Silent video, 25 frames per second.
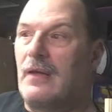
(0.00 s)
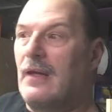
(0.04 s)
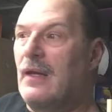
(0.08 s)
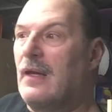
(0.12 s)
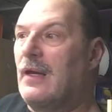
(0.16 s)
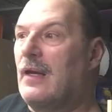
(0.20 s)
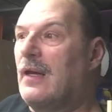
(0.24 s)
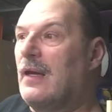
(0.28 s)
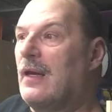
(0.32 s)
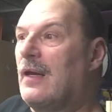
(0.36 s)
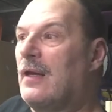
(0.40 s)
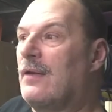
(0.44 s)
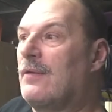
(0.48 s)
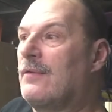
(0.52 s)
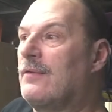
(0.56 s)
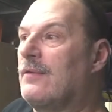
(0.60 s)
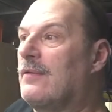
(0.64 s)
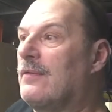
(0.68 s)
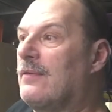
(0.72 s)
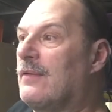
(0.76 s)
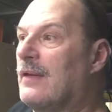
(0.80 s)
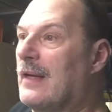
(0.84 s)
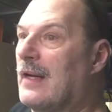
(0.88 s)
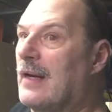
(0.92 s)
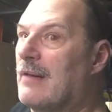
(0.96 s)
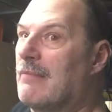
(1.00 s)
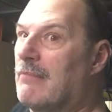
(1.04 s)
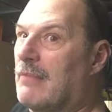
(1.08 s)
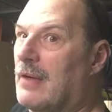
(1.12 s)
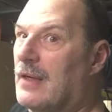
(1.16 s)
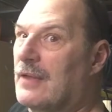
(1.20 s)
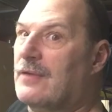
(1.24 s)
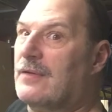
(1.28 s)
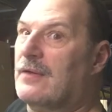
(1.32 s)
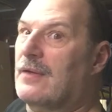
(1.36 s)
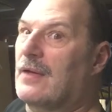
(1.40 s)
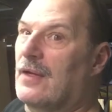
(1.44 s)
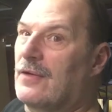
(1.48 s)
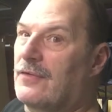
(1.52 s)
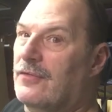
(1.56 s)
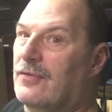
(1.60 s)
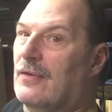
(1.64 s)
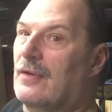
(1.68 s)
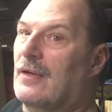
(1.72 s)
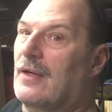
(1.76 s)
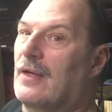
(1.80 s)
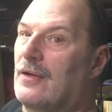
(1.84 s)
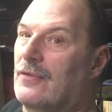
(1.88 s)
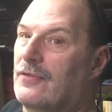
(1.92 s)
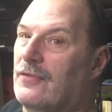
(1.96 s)
and they got much
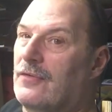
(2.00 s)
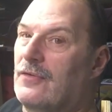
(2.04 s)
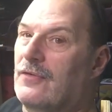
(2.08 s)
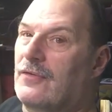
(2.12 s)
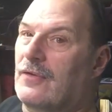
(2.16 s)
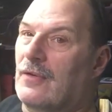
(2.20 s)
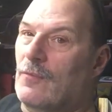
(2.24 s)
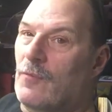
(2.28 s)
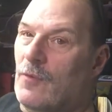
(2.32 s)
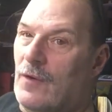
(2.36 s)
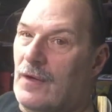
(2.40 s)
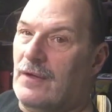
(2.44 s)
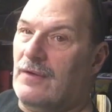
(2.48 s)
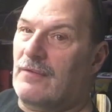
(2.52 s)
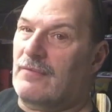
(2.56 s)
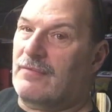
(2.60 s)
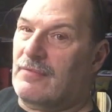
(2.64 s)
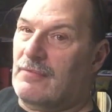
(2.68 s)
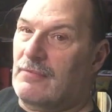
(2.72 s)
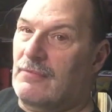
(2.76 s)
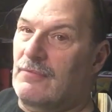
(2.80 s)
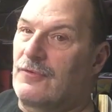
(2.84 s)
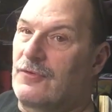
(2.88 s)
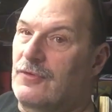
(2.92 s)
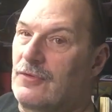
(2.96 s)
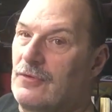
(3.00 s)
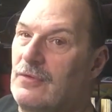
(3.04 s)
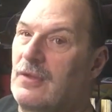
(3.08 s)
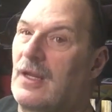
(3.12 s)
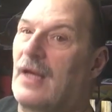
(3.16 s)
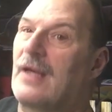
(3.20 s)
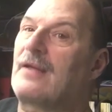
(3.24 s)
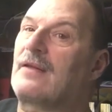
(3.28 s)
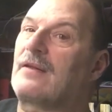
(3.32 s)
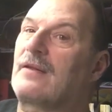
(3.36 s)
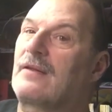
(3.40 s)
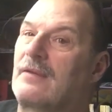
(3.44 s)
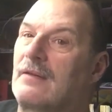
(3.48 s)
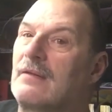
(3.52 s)
nicer houses, and one of them do like